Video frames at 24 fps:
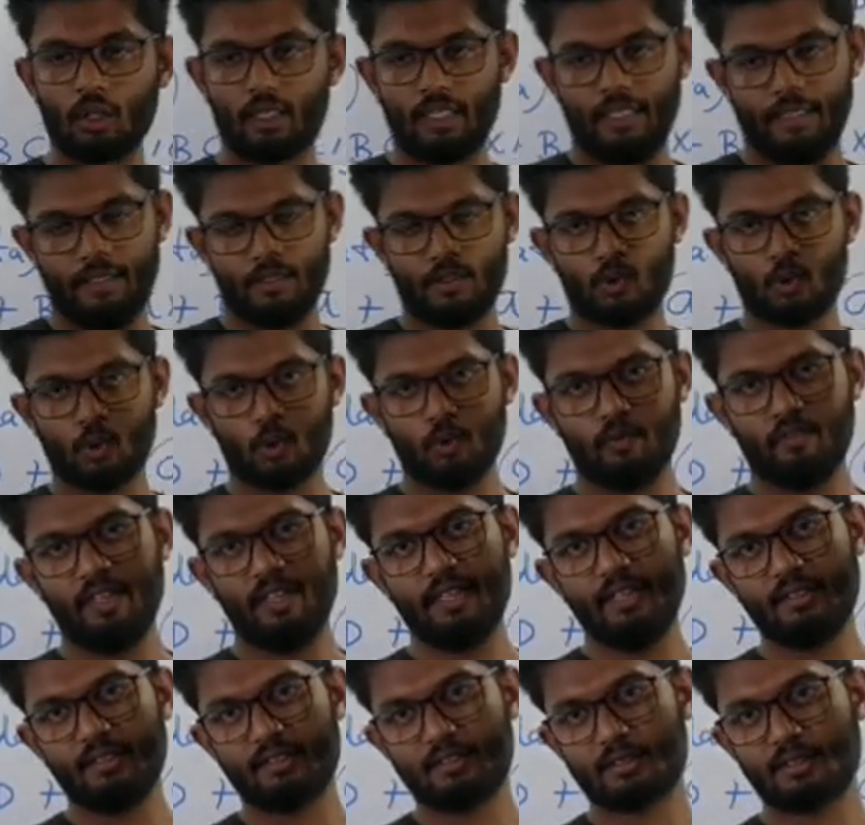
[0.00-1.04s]
Okay, so
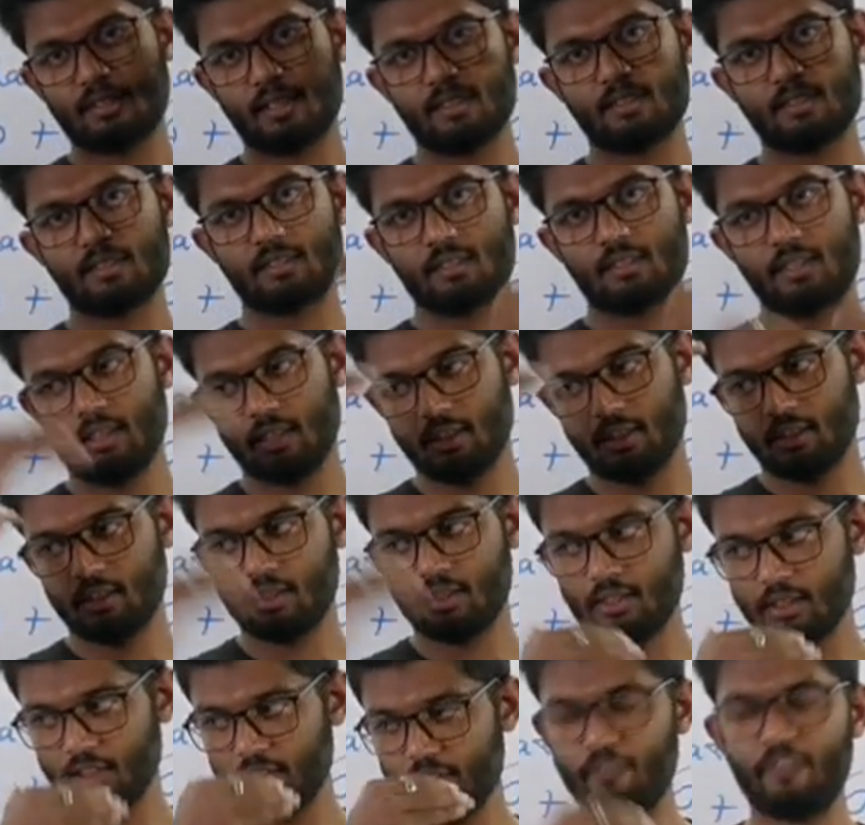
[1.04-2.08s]
we discussed
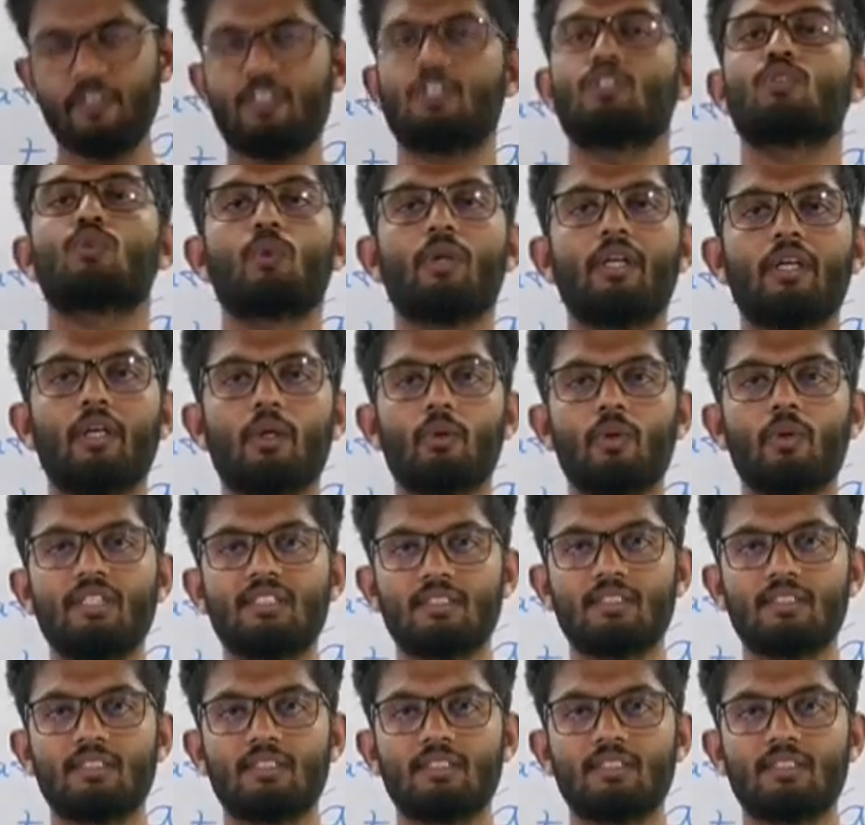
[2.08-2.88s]
the first 20